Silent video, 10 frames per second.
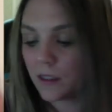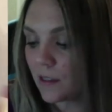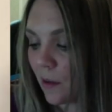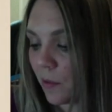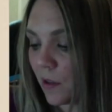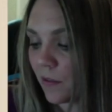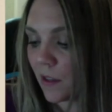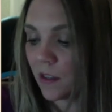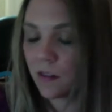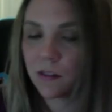example of
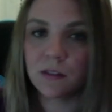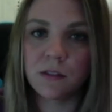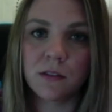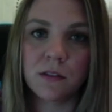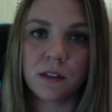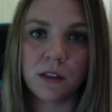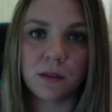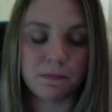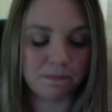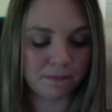this um,